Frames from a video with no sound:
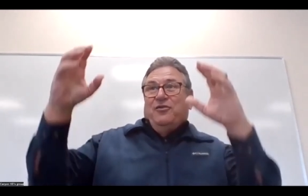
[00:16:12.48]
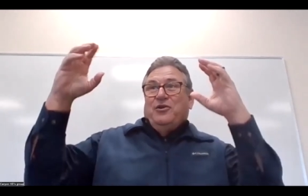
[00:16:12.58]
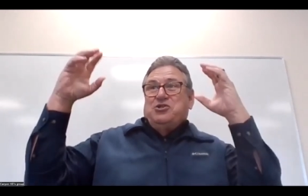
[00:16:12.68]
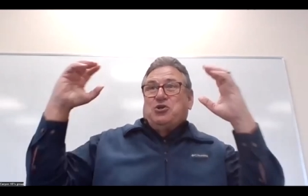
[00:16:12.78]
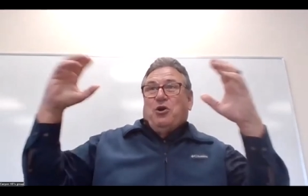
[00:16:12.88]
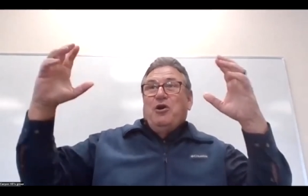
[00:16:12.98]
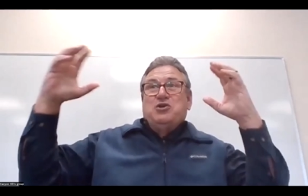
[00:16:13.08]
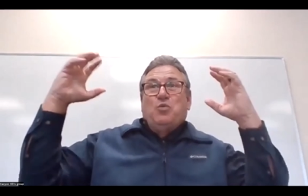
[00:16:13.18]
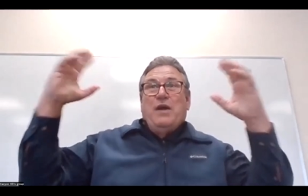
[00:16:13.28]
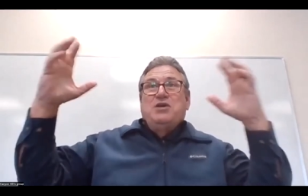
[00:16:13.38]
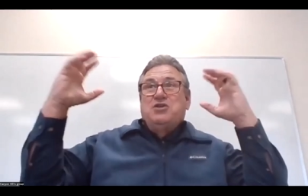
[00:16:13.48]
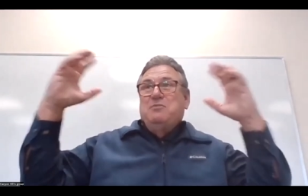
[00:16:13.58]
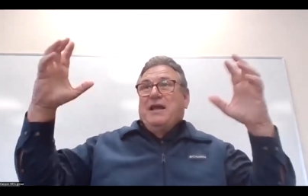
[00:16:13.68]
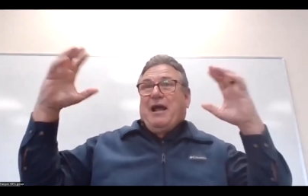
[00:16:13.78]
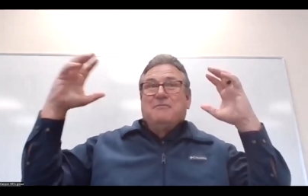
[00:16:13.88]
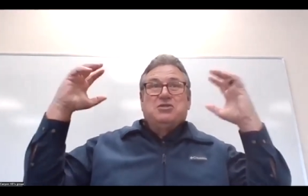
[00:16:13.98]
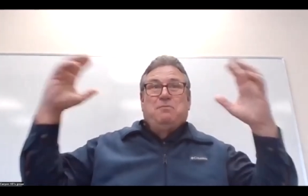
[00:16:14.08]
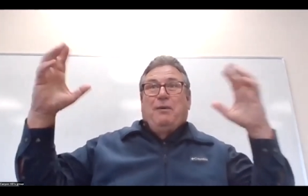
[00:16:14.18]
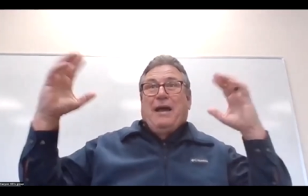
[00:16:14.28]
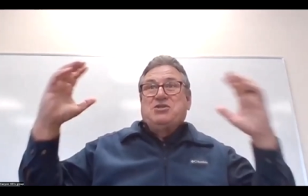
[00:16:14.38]
The church, we should become
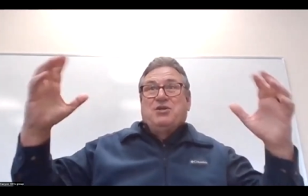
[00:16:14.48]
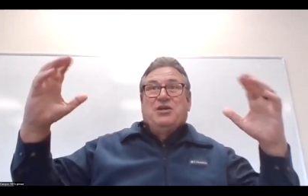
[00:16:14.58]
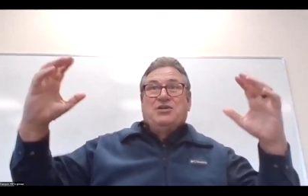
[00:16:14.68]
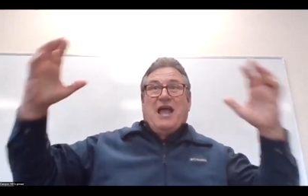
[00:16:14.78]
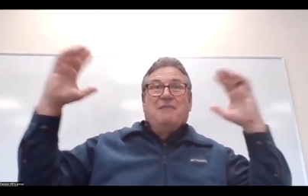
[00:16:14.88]
specialists